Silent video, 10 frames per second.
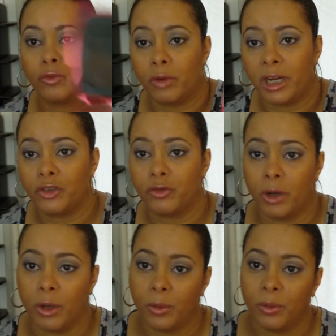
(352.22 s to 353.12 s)

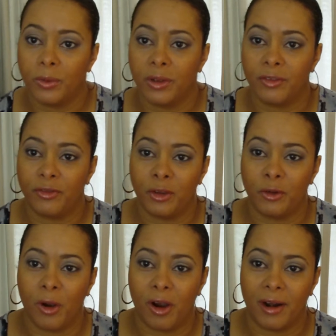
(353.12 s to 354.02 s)
retro. If
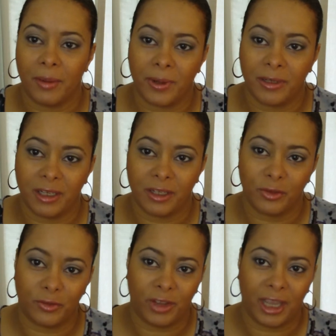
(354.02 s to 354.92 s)
you are a
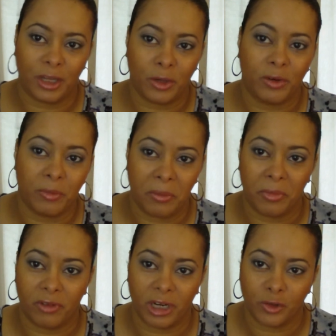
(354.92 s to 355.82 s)
Versatile fan, you
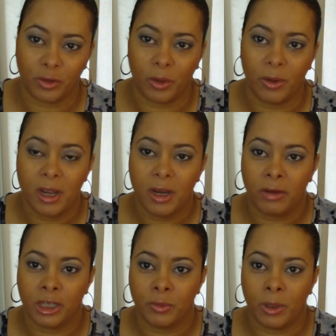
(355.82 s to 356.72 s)
remember retro.
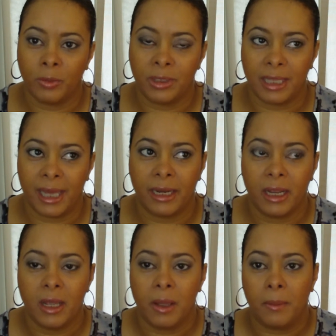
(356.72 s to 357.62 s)
Retro was that
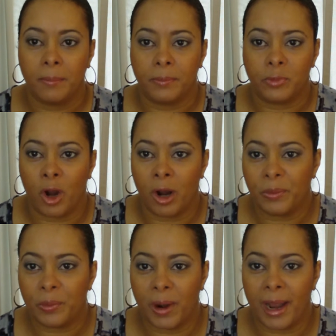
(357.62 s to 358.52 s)

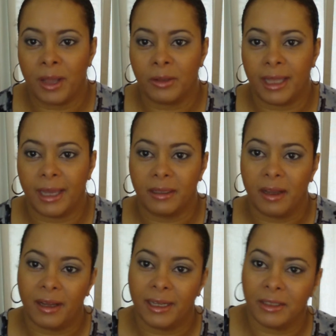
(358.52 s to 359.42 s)
dark brown that
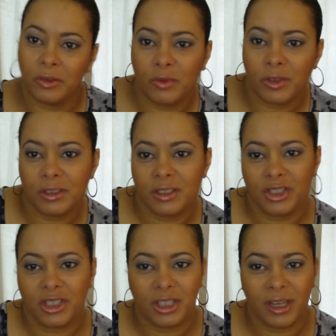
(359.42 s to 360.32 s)
kind of was
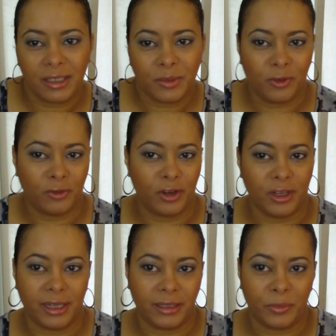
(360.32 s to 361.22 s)
just before
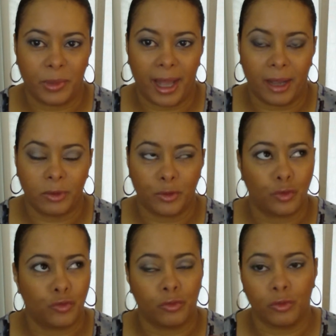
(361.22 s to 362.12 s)
you get the black, which
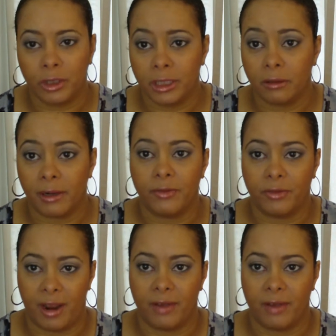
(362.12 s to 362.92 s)
was really great for